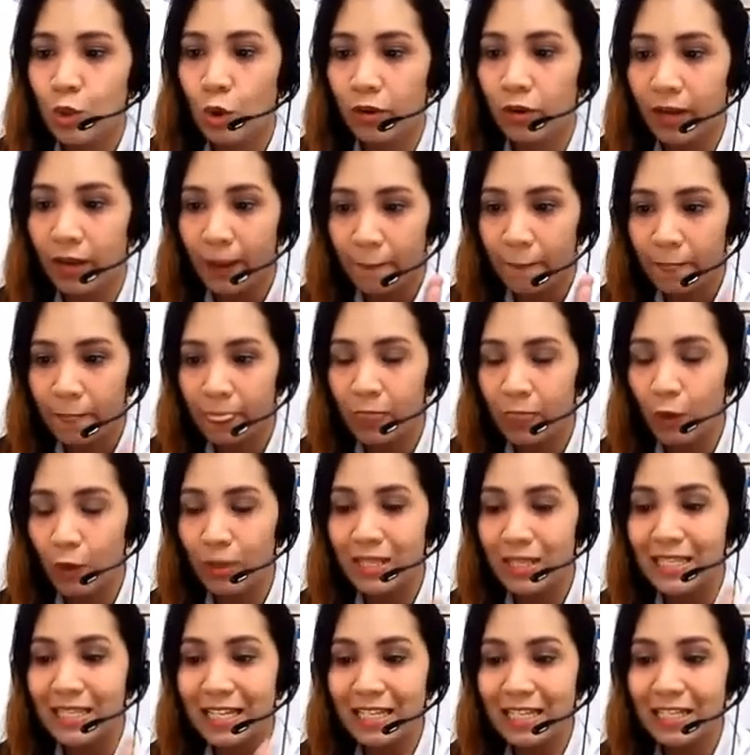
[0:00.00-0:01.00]
Sorry. No,
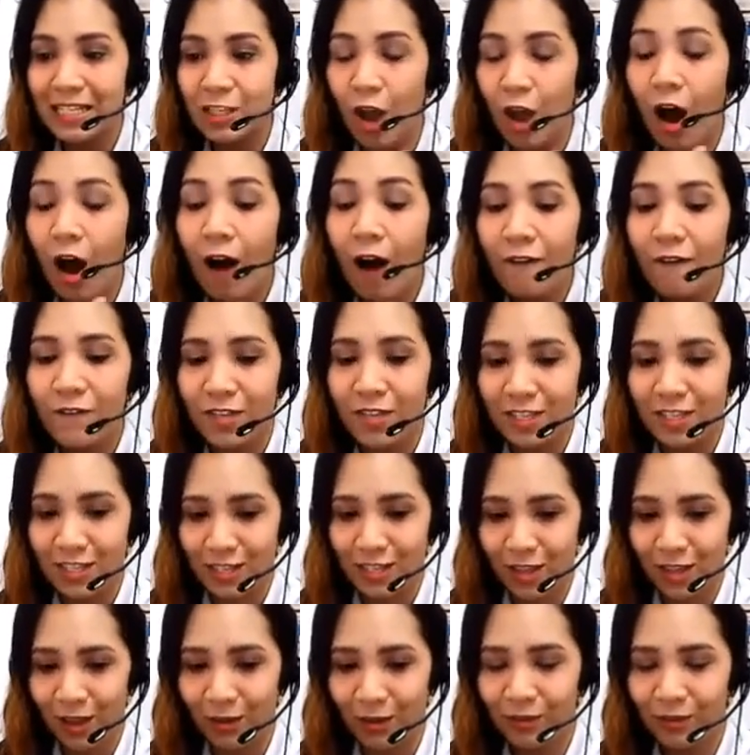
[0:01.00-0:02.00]
it doesn't often
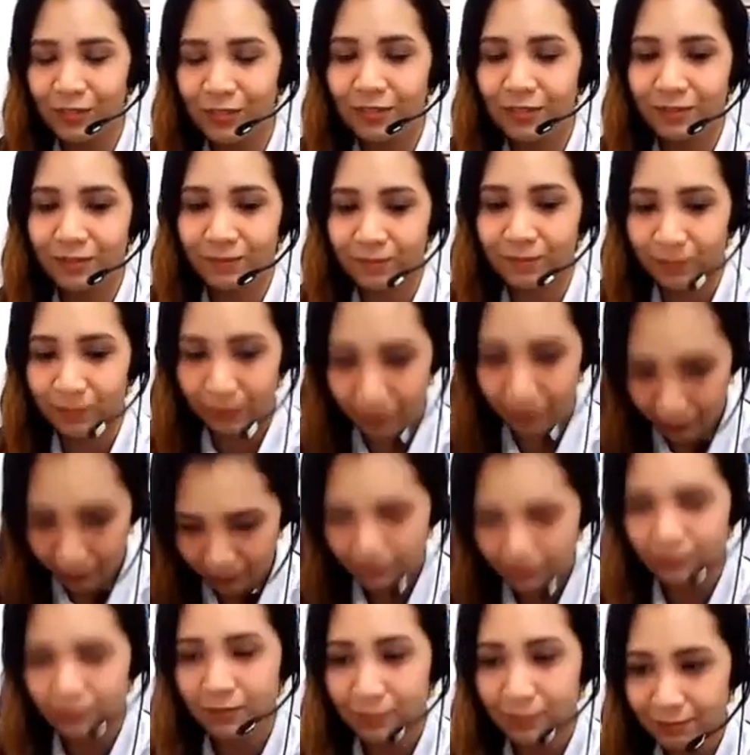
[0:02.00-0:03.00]
snow. No, it
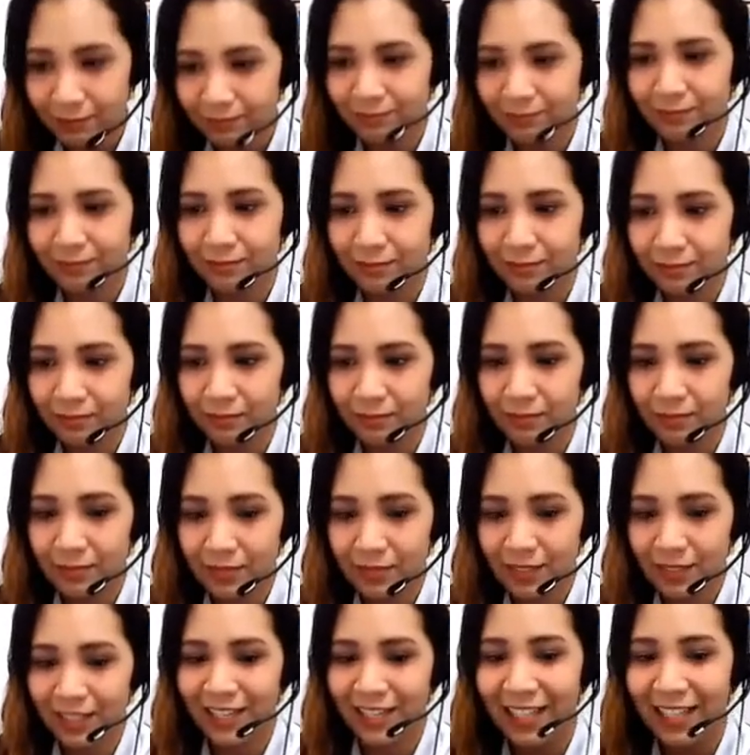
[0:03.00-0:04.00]
often no
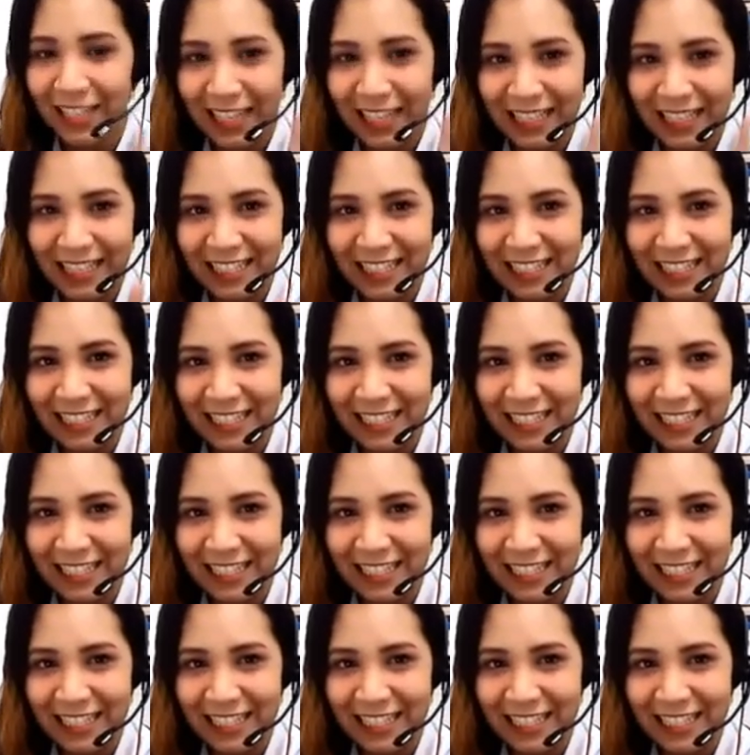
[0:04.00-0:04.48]
no sorry.